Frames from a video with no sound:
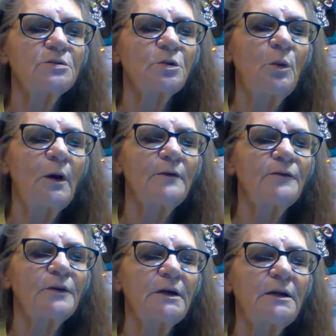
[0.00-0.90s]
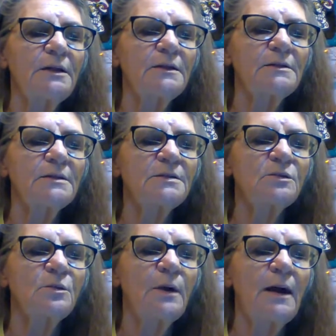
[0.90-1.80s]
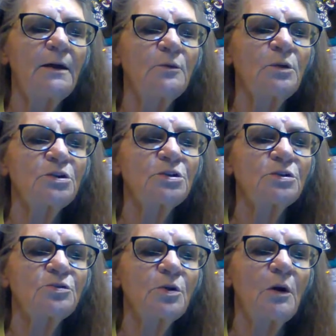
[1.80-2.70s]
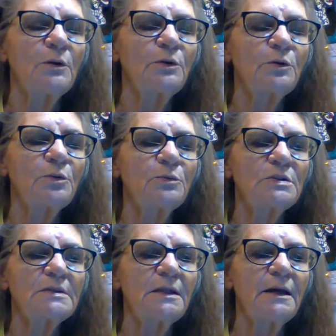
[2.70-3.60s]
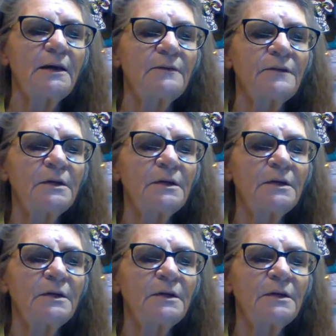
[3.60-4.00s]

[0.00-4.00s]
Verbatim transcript: quite forgetting the disarray in which the drawing-room was left.